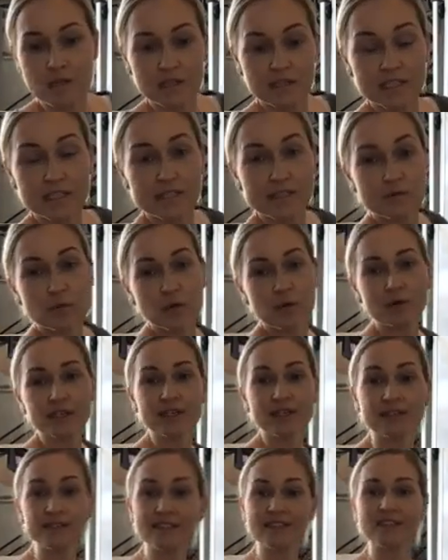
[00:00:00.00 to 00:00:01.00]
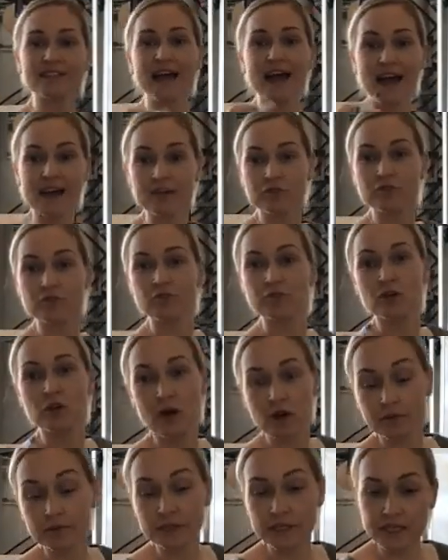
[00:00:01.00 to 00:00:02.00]
This is where we get into the actual
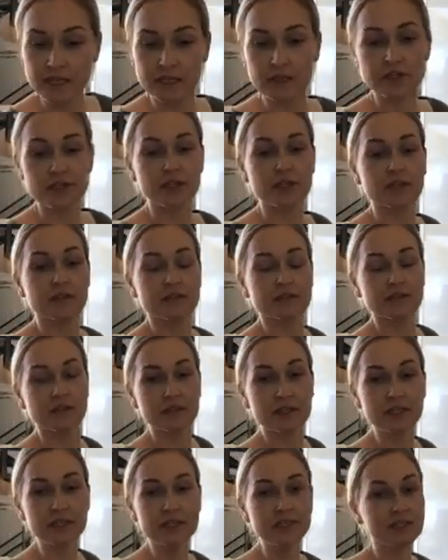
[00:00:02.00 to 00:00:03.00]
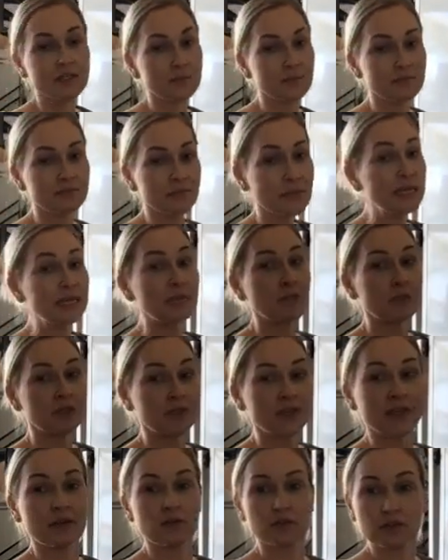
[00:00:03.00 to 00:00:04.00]
conversation. So this is the meat and
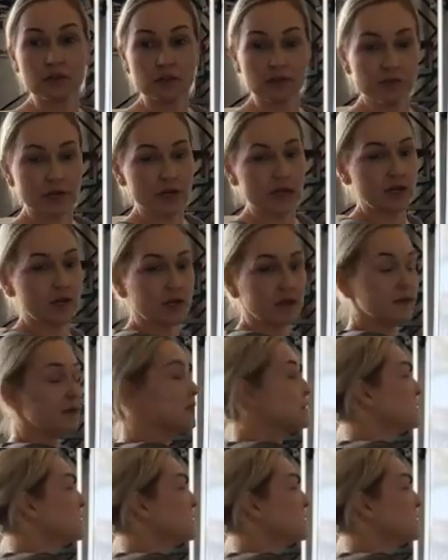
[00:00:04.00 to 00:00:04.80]
potatoes of the training.